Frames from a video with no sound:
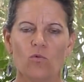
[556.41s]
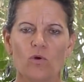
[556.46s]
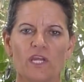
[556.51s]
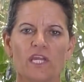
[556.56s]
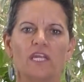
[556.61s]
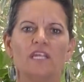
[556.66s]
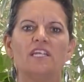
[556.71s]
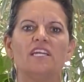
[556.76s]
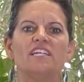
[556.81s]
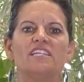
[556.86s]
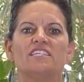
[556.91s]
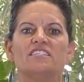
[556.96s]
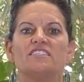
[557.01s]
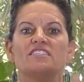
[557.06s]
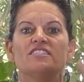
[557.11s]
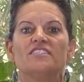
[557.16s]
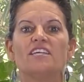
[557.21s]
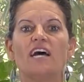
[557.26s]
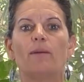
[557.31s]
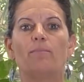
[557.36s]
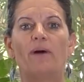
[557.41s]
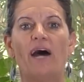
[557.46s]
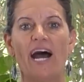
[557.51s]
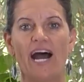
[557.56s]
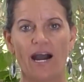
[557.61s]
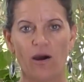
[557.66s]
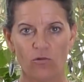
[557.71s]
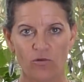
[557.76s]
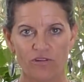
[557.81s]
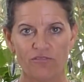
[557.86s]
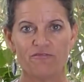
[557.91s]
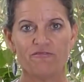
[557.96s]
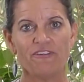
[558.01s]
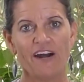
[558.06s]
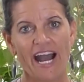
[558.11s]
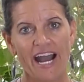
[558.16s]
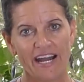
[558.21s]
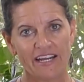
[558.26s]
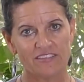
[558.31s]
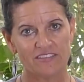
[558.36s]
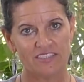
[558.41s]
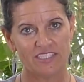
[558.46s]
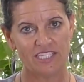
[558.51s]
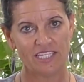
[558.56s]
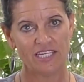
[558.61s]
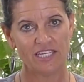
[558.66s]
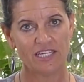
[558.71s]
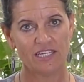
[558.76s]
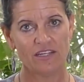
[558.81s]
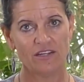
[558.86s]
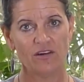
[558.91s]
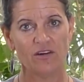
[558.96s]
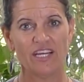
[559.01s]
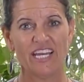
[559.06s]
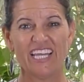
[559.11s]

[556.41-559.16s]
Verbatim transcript: we need to step out of fasting